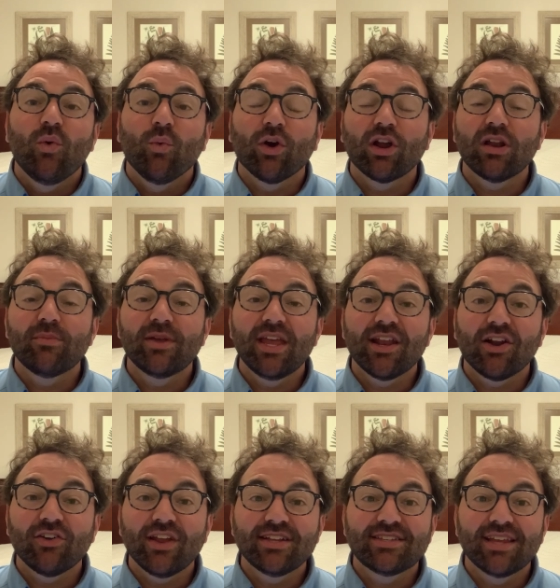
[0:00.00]
We're going to begin
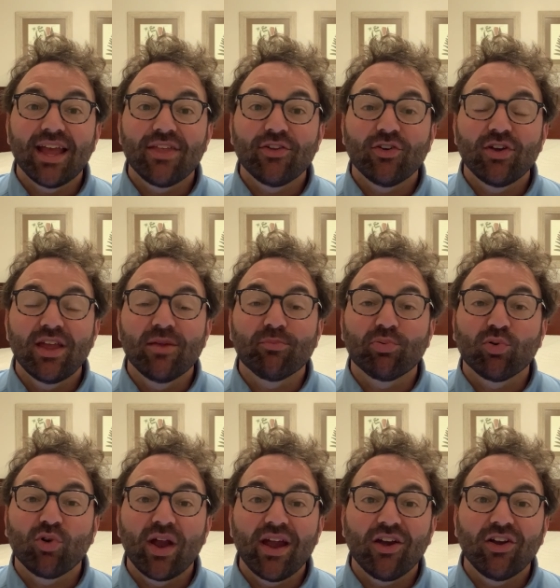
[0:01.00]
our day together in
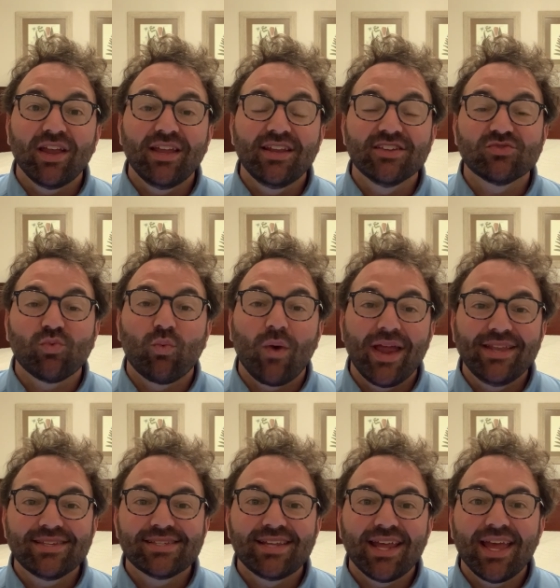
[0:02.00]
prayer. It is
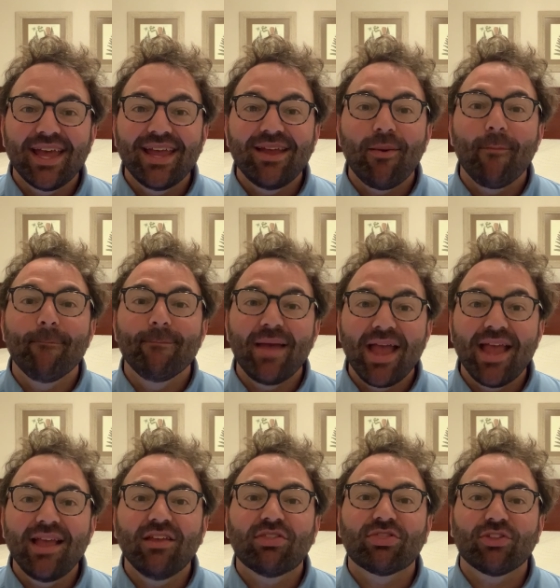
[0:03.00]
Wednesday,
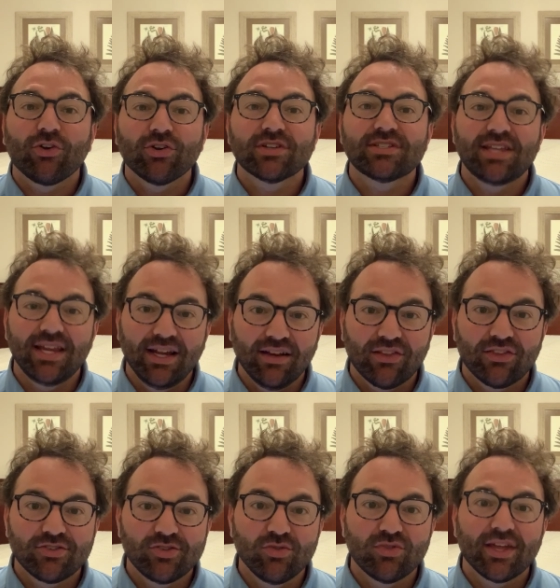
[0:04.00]
May 13th,
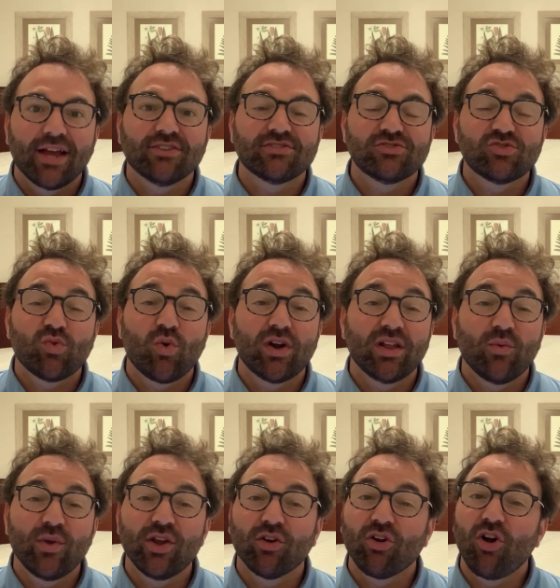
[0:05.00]
2020.
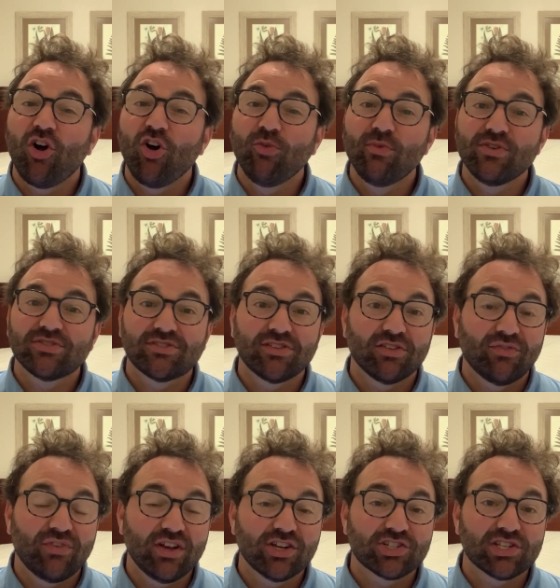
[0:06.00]
We are almost to the
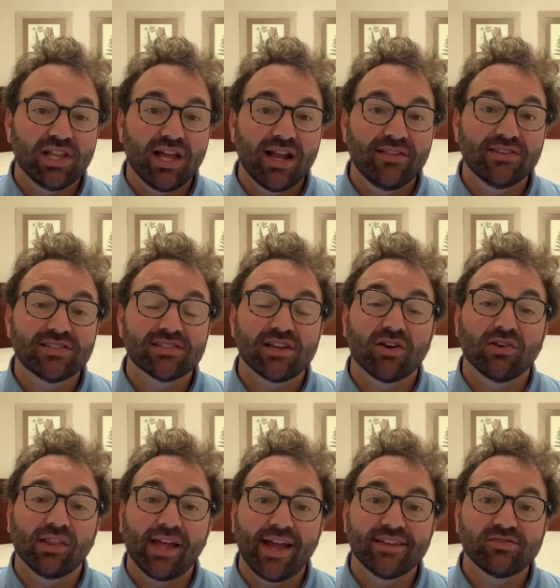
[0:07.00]
finish line. This is
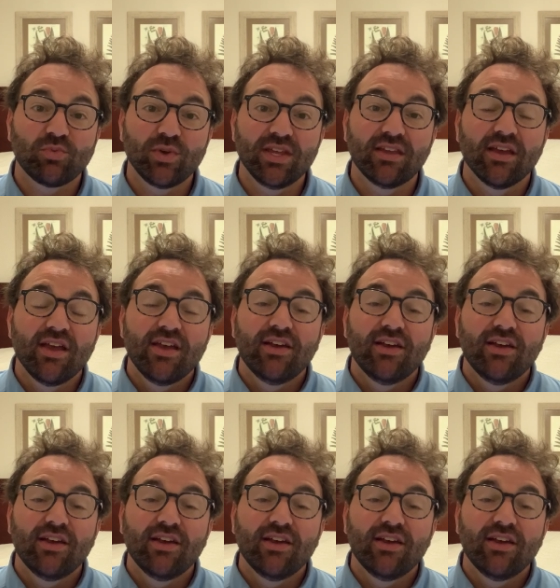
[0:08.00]
our last week